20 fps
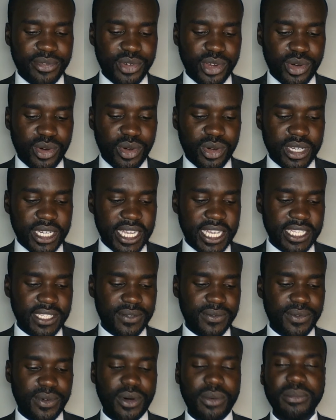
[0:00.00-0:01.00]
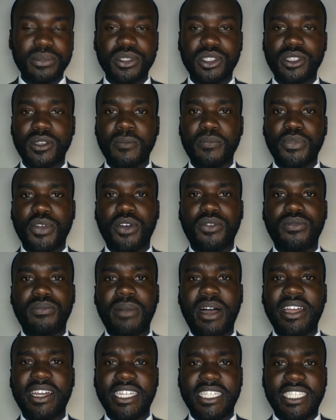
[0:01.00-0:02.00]
recognized forms of
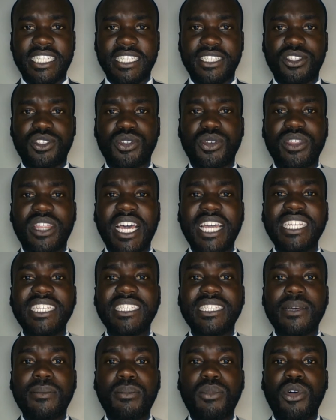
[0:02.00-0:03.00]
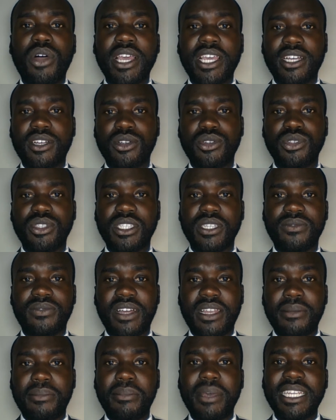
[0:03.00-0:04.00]
marriages. So that is a more inclusive
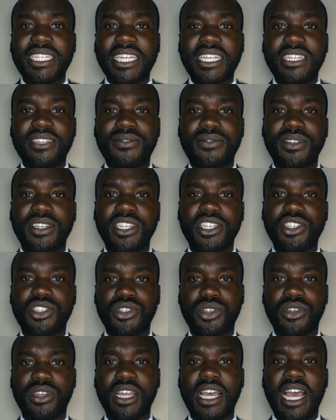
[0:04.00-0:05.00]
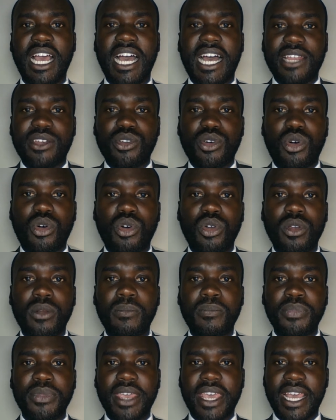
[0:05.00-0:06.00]
and better definition and all
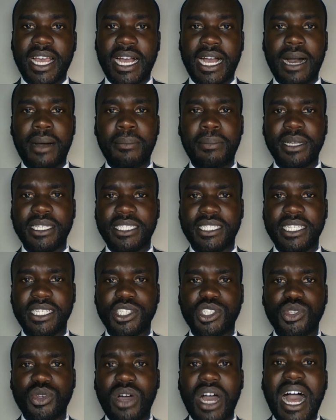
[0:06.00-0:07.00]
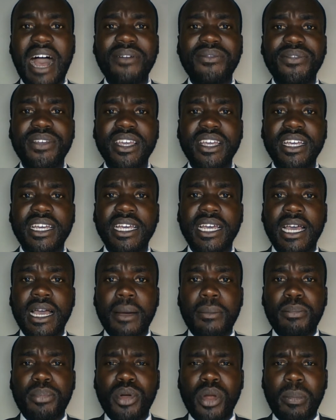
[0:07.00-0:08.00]
encompassing. So having
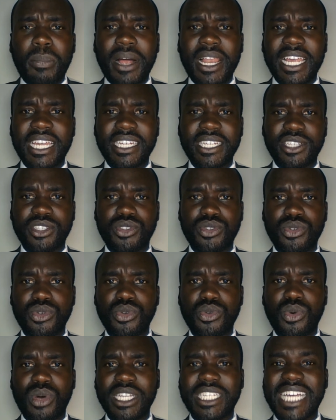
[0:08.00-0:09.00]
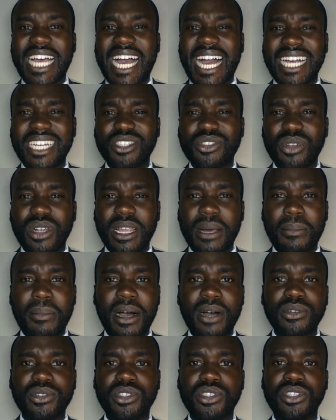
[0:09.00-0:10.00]
properly understood what actual
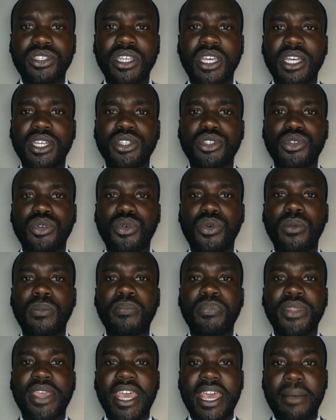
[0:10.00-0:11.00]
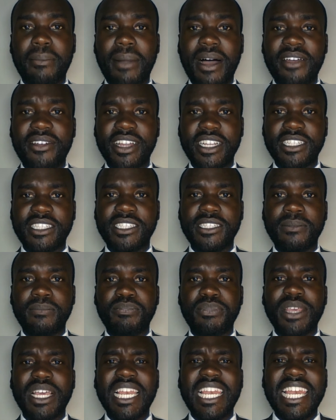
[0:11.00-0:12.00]
amounts to a marriage,
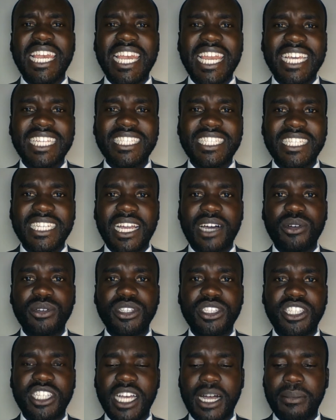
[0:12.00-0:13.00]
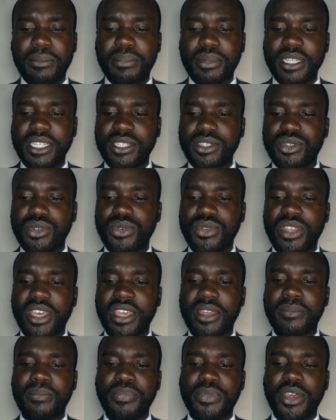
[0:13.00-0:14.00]
let's now jump into
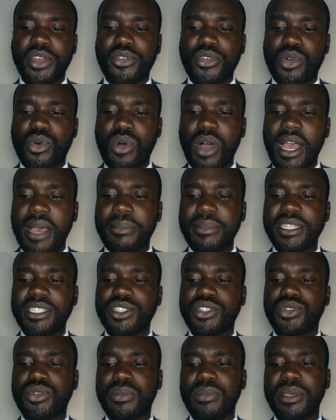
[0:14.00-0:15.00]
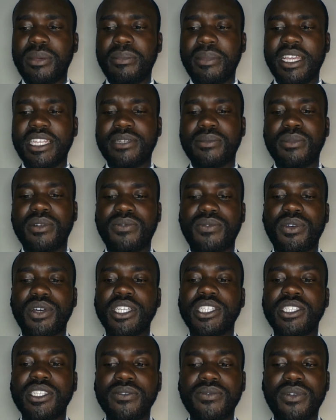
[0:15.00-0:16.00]
the requirements to be met before a
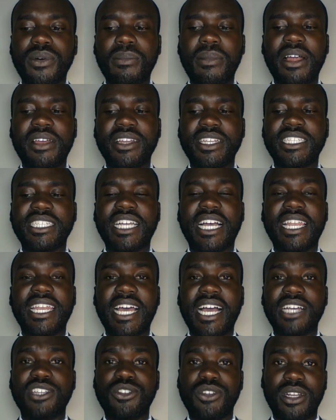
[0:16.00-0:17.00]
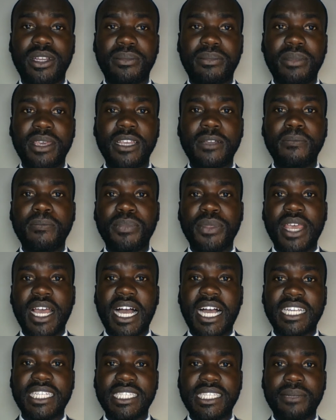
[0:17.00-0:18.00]
civil marriage can actually be
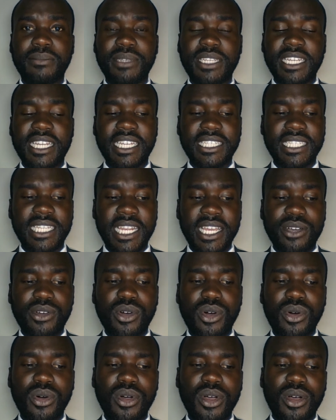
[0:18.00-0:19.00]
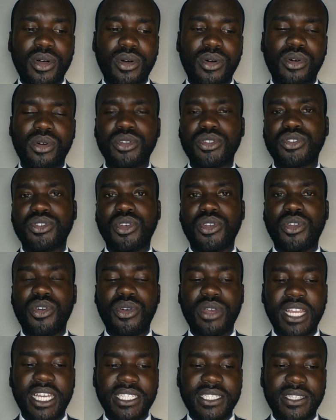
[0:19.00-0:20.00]
accepted as legal, also
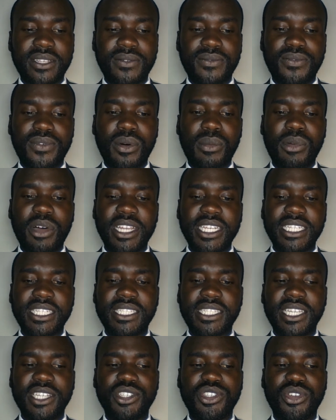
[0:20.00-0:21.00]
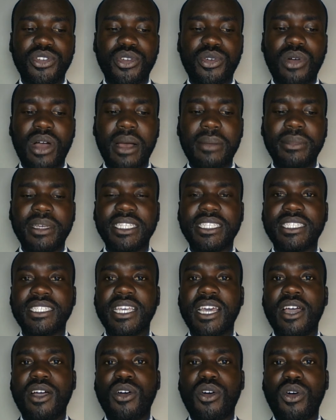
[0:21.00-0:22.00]
known as the formal and essential requirements
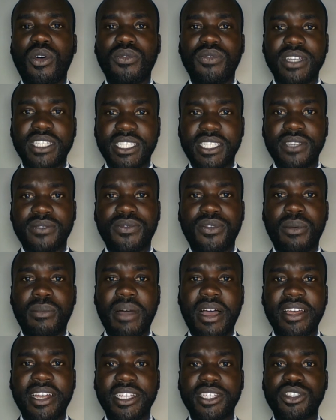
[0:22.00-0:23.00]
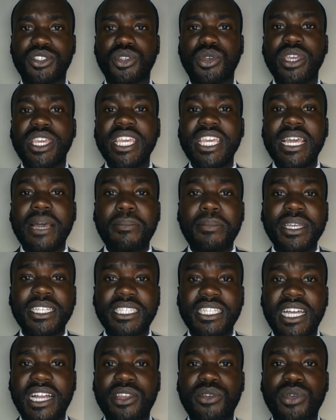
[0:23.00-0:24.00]
of a civil marriage. So here
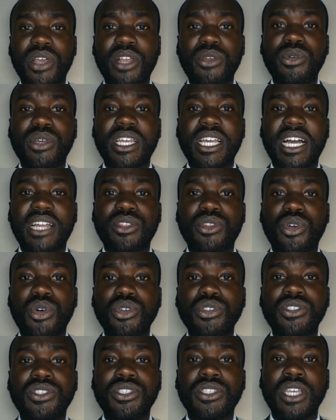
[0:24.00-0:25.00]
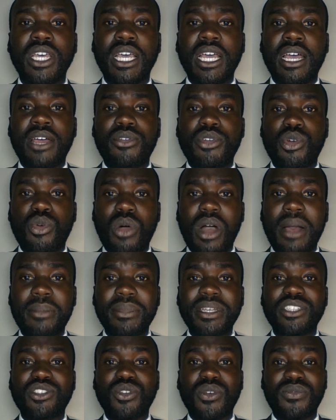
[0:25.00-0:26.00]
basically we are looking at those
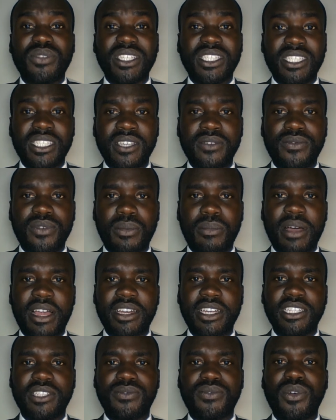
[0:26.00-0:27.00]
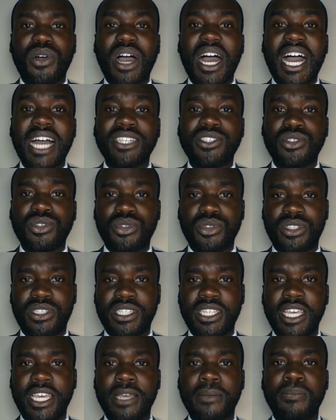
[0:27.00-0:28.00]
requirements of a civil marriage for us to
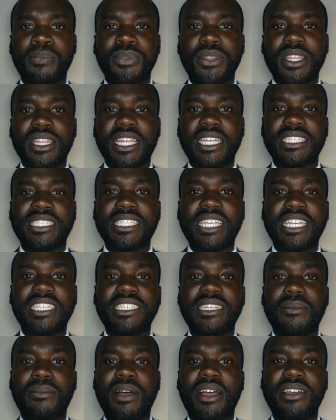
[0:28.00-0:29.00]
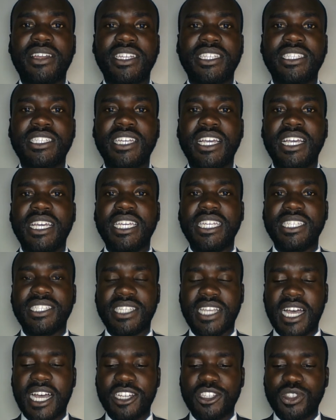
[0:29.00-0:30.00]
say that such a marriage is
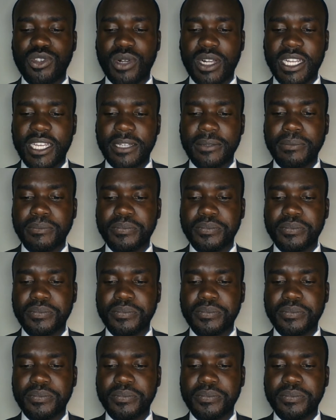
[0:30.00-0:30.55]
actually